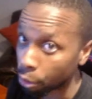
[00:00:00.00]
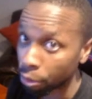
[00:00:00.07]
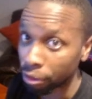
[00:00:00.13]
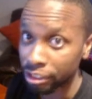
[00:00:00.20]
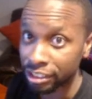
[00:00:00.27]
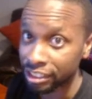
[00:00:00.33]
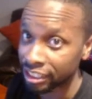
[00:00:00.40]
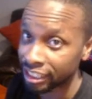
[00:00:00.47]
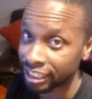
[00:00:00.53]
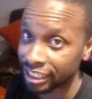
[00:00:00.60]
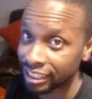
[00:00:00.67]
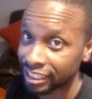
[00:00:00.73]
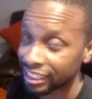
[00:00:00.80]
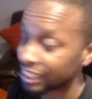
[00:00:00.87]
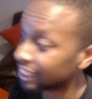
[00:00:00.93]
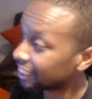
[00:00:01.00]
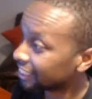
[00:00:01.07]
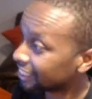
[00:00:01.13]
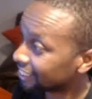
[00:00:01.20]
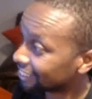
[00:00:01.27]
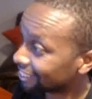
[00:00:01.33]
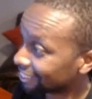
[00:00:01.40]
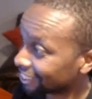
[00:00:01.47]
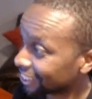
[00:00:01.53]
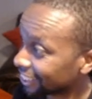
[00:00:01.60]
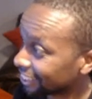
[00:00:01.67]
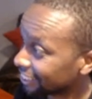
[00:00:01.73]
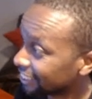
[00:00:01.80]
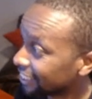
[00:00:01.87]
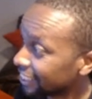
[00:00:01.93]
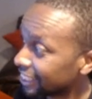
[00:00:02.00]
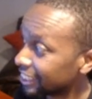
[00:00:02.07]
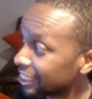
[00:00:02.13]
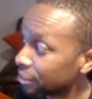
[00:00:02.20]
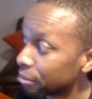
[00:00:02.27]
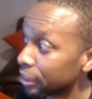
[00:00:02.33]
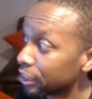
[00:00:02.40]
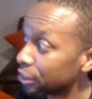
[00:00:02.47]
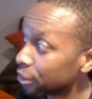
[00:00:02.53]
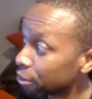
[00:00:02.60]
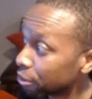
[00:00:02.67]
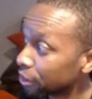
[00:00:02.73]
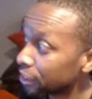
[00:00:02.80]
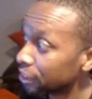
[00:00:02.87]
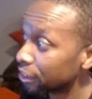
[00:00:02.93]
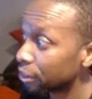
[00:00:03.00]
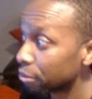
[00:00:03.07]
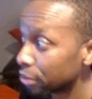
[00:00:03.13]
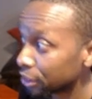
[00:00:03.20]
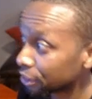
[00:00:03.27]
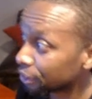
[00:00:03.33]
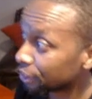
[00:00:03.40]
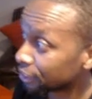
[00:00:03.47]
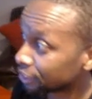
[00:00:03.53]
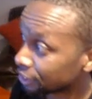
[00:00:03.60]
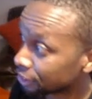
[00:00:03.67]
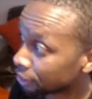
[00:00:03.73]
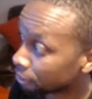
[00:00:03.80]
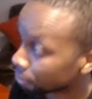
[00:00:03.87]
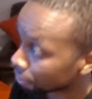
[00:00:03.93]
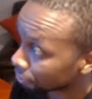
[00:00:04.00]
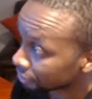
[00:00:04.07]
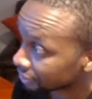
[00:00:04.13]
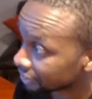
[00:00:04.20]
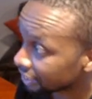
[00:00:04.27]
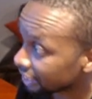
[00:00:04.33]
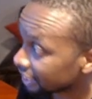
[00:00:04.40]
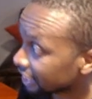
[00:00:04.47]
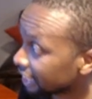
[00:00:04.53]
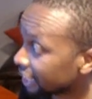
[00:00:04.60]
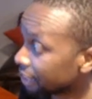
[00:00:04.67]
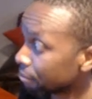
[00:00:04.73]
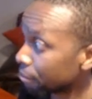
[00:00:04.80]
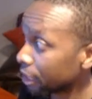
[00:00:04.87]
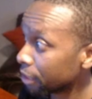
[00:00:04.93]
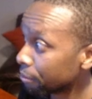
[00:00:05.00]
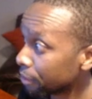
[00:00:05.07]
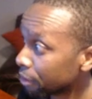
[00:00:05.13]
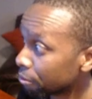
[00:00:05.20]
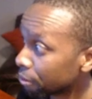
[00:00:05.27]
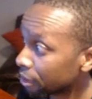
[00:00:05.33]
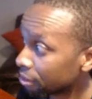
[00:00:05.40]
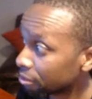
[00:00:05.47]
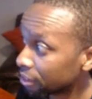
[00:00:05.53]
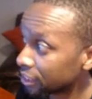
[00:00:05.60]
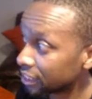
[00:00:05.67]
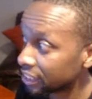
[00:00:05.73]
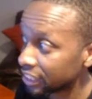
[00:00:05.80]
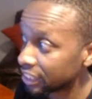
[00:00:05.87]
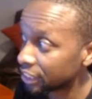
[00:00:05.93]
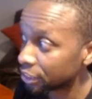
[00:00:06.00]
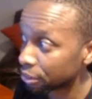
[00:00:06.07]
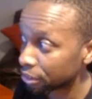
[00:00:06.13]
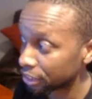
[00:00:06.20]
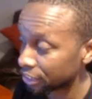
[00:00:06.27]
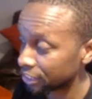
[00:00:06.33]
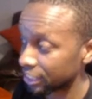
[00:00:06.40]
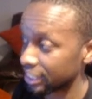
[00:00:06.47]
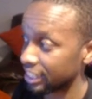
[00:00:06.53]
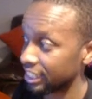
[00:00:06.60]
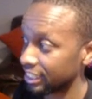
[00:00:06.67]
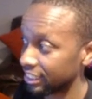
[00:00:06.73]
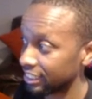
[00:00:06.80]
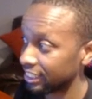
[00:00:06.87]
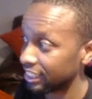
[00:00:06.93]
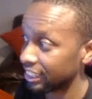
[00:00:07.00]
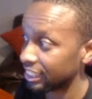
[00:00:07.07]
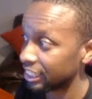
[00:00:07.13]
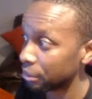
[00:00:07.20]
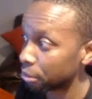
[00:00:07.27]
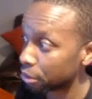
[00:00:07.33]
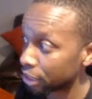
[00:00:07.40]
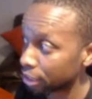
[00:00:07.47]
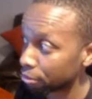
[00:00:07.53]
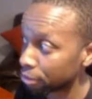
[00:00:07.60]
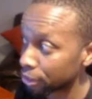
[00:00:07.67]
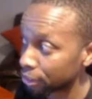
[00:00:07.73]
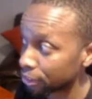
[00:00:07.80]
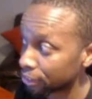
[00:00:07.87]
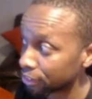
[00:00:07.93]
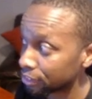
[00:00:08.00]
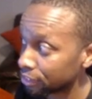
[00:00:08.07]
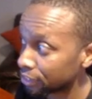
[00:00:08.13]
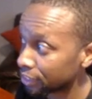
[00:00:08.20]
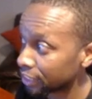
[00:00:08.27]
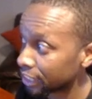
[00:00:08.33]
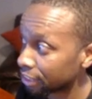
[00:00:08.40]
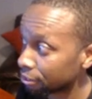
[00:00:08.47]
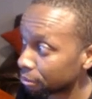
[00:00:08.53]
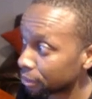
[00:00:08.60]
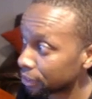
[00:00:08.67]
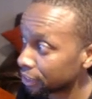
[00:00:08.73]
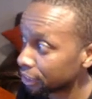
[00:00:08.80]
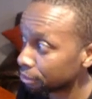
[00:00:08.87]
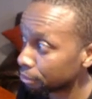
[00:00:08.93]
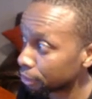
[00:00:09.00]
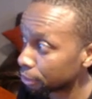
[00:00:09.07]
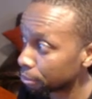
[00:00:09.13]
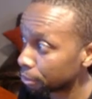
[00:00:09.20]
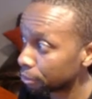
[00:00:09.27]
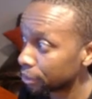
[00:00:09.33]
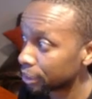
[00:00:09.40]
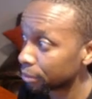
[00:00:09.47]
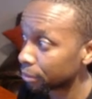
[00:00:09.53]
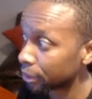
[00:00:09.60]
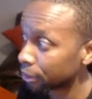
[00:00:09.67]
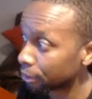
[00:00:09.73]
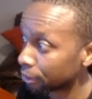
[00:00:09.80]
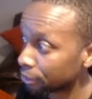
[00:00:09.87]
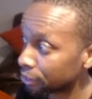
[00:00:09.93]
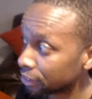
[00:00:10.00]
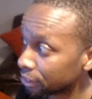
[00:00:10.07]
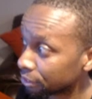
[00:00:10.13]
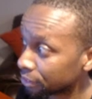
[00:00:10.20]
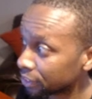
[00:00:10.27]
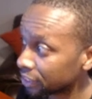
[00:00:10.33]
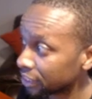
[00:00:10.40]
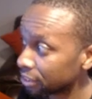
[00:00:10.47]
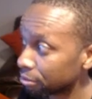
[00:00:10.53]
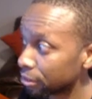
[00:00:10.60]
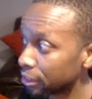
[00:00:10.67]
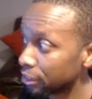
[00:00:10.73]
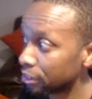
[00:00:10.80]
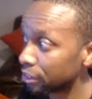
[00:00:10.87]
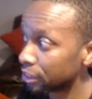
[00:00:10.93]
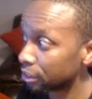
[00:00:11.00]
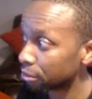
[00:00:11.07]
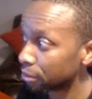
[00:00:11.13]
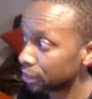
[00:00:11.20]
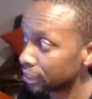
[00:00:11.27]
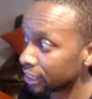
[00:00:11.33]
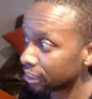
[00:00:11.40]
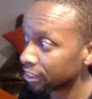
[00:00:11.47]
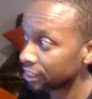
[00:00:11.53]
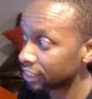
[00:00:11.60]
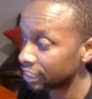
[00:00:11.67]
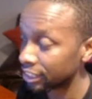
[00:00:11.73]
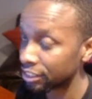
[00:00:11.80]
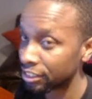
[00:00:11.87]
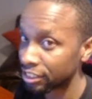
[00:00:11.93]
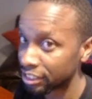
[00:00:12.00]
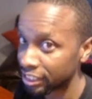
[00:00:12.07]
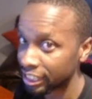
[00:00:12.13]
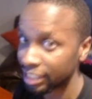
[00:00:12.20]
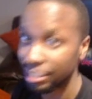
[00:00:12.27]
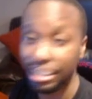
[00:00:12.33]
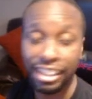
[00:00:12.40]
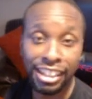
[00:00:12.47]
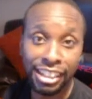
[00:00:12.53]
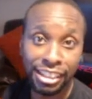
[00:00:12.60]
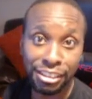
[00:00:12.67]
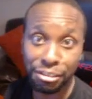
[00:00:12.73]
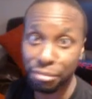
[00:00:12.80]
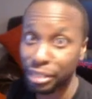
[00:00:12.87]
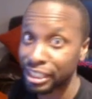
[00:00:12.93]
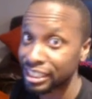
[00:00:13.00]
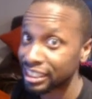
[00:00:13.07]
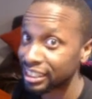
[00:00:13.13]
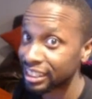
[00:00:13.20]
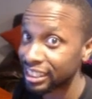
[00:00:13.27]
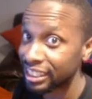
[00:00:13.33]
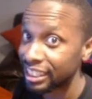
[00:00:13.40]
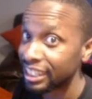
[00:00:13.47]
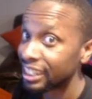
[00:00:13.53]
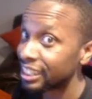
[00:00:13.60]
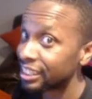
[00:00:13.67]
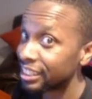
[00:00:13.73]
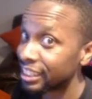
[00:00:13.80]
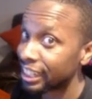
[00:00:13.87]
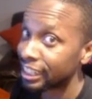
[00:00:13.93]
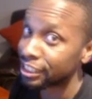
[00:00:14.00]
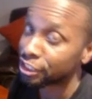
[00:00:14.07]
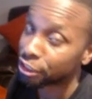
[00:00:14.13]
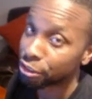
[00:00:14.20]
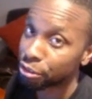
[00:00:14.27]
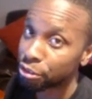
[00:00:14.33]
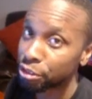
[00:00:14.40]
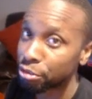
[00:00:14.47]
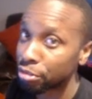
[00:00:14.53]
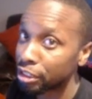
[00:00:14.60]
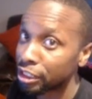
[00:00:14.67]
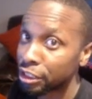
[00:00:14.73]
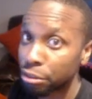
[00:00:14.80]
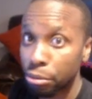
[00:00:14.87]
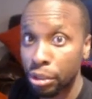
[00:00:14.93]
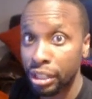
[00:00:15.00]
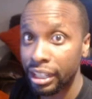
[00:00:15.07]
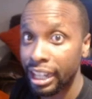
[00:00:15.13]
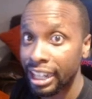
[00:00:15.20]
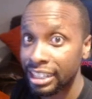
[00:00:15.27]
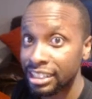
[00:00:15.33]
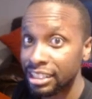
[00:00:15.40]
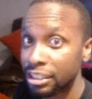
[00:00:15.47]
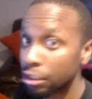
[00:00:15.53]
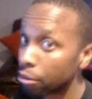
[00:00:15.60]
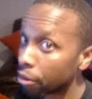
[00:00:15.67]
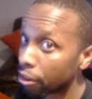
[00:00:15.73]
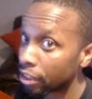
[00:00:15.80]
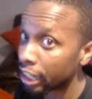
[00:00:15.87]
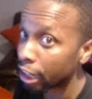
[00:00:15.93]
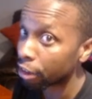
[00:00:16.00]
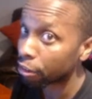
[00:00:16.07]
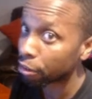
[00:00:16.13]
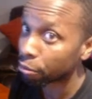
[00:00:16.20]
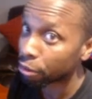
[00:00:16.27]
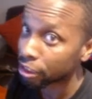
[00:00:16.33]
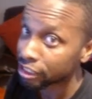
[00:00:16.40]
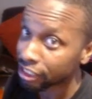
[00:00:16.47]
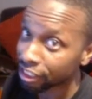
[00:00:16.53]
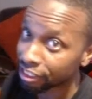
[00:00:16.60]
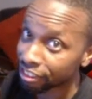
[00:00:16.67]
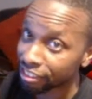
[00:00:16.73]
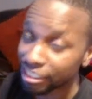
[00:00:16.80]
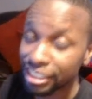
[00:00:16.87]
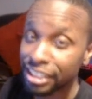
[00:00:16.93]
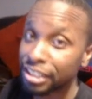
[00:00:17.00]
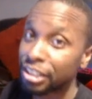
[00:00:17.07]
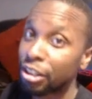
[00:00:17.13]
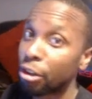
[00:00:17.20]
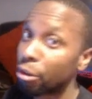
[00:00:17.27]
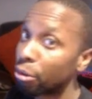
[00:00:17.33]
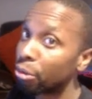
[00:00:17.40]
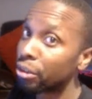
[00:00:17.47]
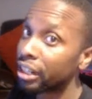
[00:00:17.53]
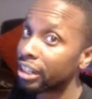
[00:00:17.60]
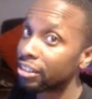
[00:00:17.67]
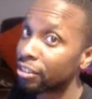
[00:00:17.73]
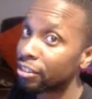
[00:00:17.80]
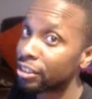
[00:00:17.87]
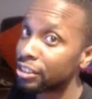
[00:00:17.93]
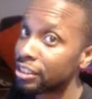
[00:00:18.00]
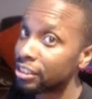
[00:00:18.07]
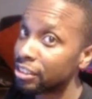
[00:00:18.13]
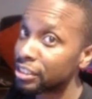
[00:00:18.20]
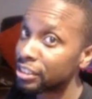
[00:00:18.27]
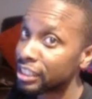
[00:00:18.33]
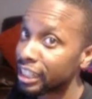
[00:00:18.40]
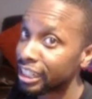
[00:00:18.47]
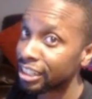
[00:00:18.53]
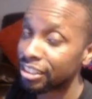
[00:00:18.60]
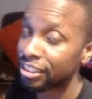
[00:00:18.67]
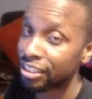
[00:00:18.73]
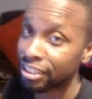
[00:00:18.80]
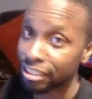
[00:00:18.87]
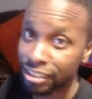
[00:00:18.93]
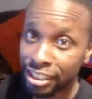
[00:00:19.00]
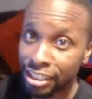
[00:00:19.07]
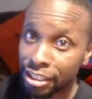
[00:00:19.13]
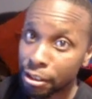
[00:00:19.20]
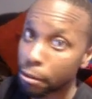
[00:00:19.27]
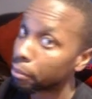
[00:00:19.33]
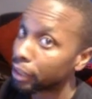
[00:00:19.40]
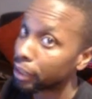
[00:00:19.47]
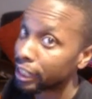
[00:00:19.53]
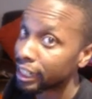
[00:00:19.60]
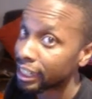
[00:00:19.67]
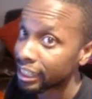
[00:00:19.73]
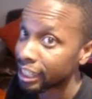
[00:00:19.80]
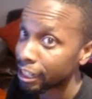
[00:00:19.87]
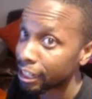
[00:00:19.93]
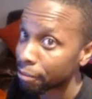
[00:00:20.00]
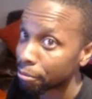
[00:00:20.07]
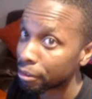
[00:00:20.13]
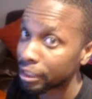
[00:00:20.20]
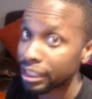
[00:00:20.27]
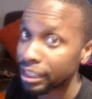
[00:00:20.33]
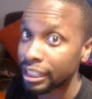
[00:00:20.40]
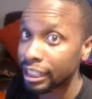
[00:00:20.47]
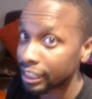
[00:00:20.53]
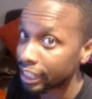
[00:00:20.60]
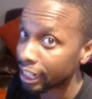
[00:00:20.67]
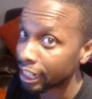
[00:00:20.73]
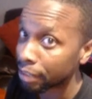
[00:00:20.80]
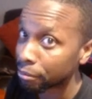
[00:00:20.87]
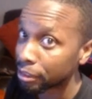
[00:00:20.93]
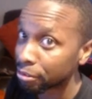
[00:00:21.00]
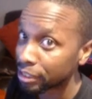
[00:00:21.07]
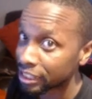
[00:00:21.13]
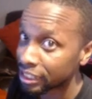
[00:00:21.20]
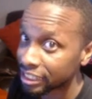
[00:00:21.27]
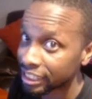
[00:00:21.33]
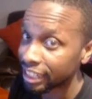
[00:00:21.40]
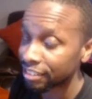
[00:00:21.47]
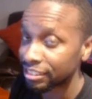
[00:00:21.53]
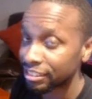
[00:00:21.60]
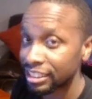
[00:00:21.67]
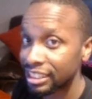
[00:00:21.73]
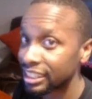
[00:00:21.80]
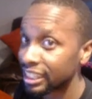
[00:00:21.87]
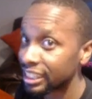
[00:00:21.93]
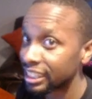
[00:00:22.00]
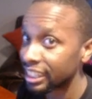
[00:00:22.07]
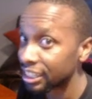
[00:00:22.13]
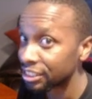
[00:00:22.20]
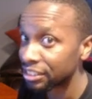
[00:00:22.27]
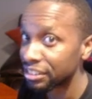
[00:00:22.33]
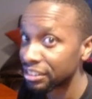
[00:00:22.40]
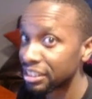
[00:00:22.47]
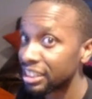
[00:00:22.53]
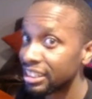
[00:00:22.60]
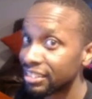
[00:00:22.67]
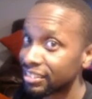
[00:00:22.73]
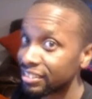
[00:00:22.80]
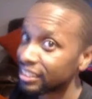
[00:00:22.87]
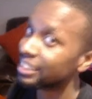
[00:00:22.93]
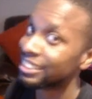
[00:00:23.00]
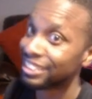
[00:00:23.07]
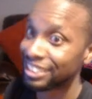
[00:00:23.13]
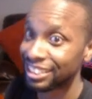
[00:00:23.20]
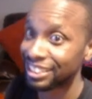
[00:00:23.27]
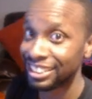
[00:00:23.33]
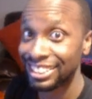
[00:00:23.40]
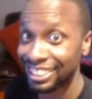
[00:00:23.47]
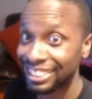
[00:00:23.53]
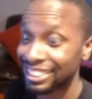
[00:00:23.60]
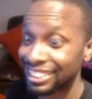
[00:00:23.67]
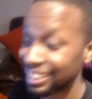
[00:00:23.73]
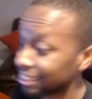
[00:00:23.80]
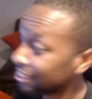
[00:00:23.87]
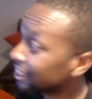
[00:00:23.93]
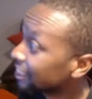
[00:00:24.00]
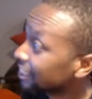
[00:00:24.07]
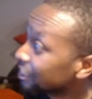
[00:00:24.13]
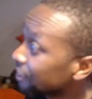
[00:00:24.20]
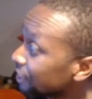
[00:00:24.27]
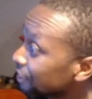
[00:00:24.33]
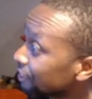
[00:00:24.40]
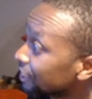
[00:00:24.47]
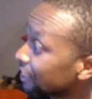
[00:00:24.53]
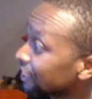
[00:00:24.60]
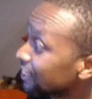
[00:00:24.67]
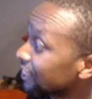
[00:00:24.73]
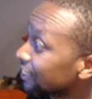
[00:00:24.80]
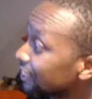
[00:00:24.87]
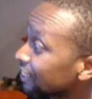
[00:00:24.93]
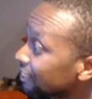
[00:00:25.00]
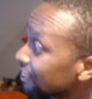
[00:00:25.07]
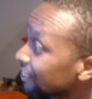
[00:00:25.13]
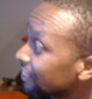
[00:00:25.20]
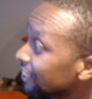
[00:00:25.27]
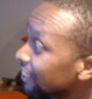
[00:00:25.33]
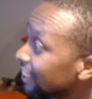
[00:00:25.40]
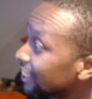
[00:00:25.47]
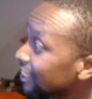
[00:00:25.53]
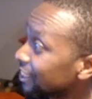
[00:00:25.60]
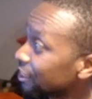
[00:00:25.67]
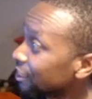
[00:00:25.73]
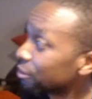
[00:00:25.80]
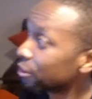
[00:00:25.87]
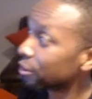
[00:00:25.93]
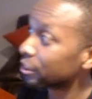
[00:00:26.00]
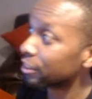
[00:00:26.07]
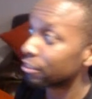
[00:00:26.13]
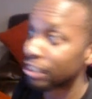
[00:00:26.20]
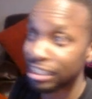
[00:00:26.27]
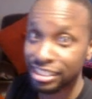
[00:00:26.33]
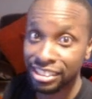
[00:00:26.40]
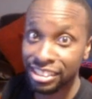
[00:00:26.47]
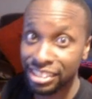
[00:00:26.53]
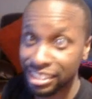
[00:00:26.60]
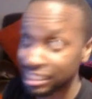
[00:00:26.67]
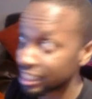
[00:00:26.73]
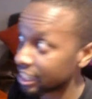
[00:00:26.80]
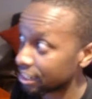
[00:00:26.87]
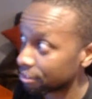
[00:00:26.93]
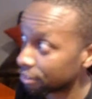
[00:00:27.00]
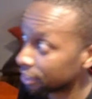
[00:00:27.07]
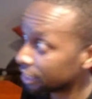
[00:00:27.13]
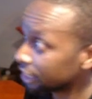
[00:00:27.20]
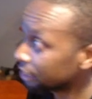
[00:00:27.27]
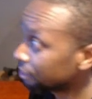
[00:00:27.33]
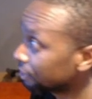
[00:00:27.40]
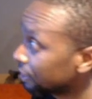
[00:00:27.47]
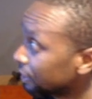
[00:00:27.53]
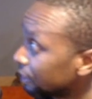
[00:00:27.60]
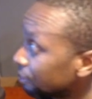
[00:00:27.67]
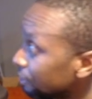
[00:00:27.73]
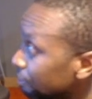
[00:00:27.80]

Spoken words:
of your deck. Okay? Now, this means you'll quickly learn which cards are in the opponent's deck, and they might be aware of what sneaky tricks you're hiding. Keeping track of what cards in your deck haven't been seen by your opponent can make all the differences in whether you can squeeze out an extra snap. So basically, you got to choose whether you want to actually go all out on one turn, hold out on your little tech card, play it at that point, and gamble it with a snap, take the extra lead. This seems like some interesting stuff. So we're going to get right into the design philosophy of it.